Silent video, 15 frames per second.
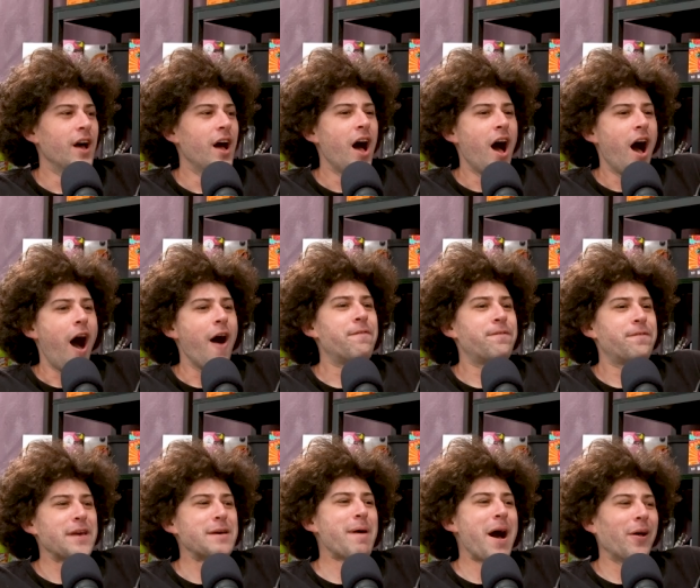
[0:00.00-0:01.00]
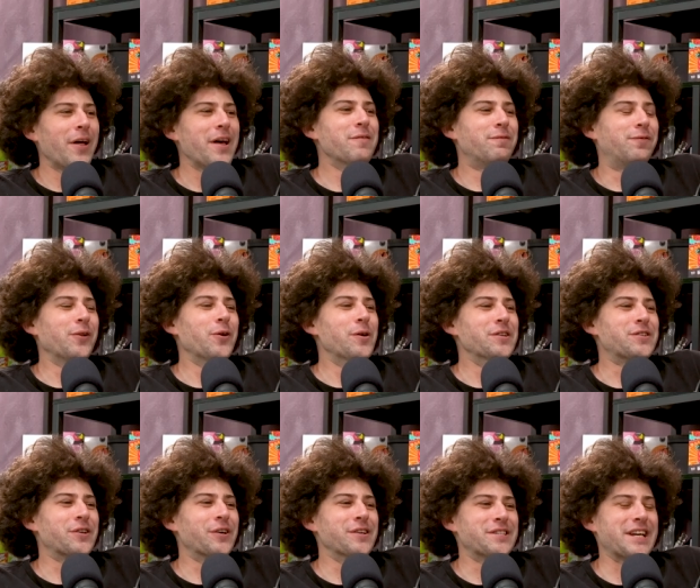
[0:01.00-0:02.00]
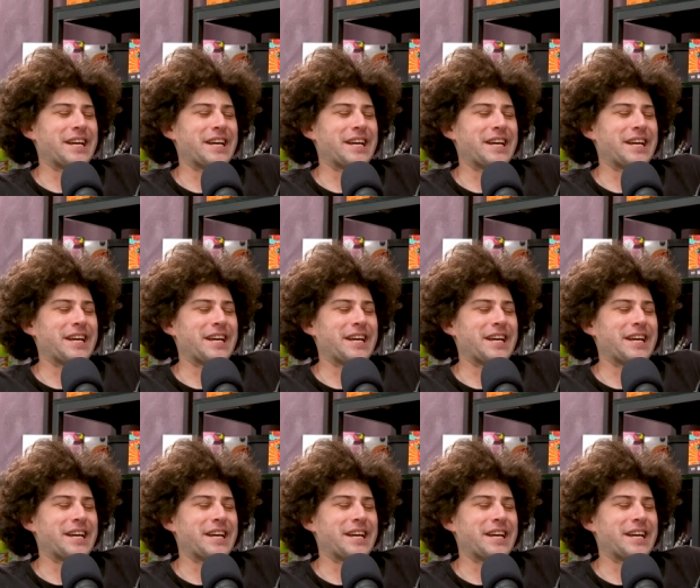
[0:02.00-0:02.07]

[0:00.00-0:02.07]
is? A female influencer is a